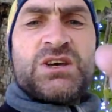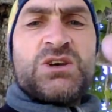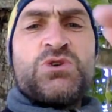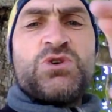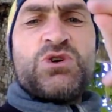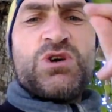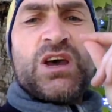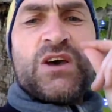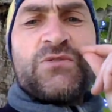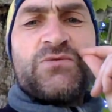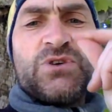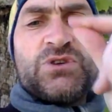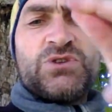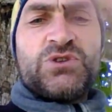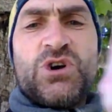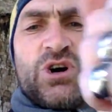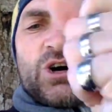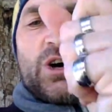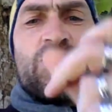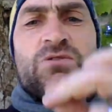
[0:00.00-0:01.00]
you have to
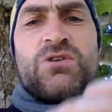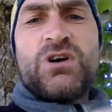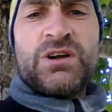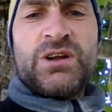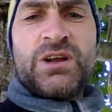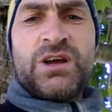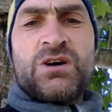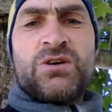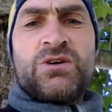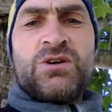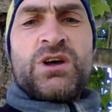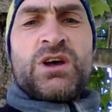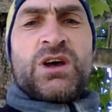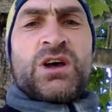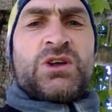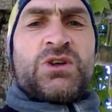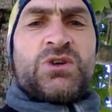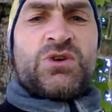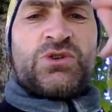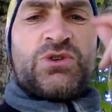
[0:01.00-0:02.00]
die right now.
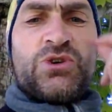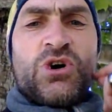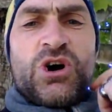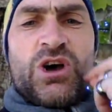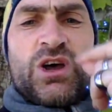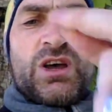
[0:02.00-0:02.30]
You die